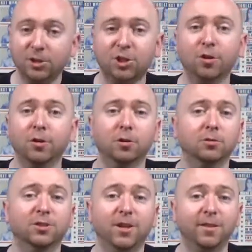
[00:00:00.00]
Jericho
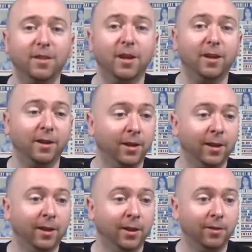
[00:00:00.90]
said that
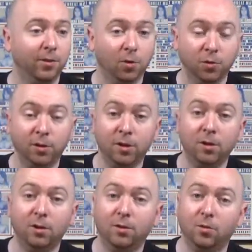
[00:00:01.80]
the
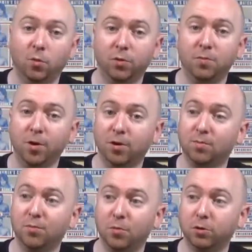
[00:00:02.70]
only North
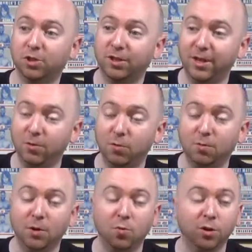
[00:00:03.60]
American promotion he would
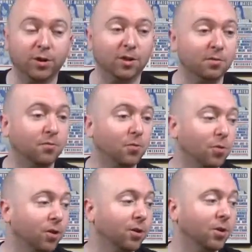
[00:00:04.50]
be working
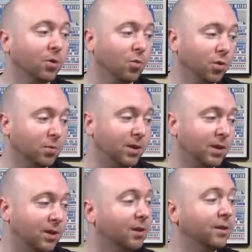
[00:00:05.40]
for would
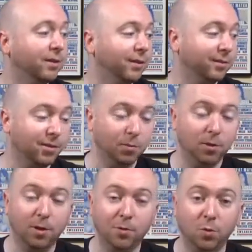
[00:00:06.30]
be
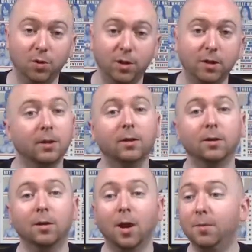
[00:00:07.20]
WWE.
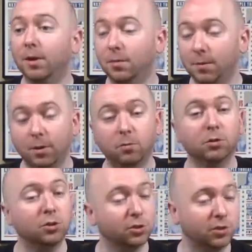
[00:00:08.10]
I mean, maybe it
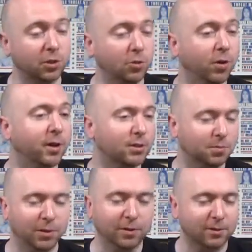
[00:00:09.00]
was just the U.S.
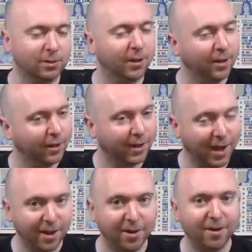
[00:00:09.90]
because
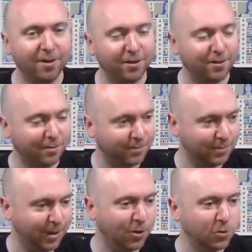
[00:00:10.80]
Canada
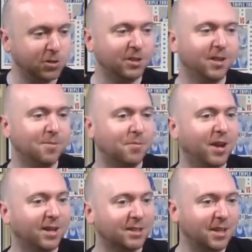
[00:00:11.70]
hosted
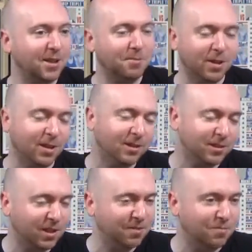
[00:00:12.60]
Impact's
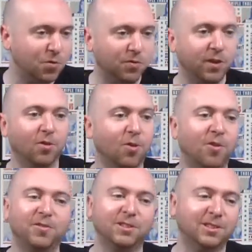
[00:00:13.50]
tapings. They've moved their
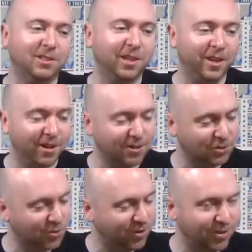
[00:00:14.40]
offices there,
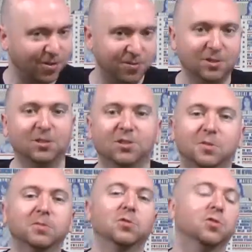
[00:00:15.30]
so I don't know if this is
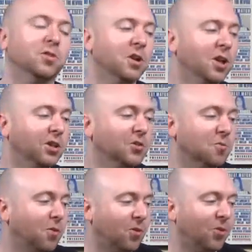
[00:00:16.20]
some sort of
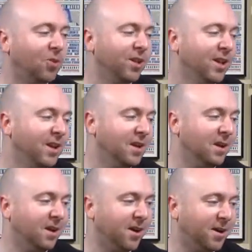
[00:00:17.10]
loophole.
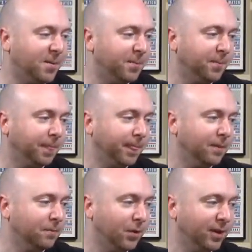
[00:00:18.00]

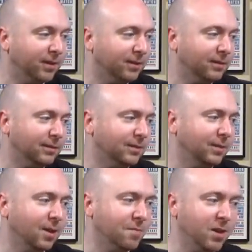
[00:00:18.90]
But,
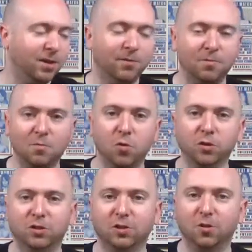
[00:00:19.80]
I mean, even
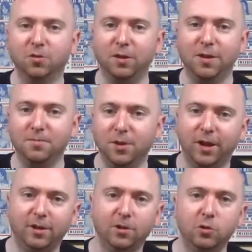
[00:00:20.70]
more so, the
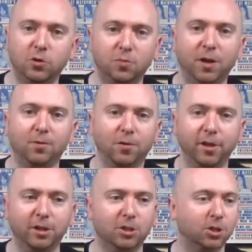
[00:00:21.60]
Impact and New Japan
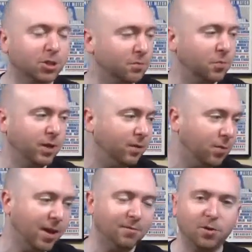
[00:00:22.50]
relationship,
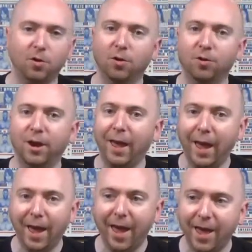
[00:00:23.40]
we haven't heard
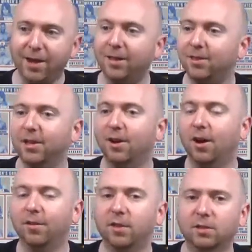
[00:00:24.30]
anything
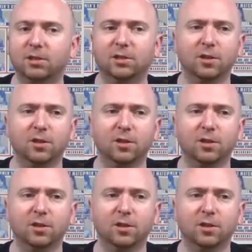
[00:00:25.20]
on this.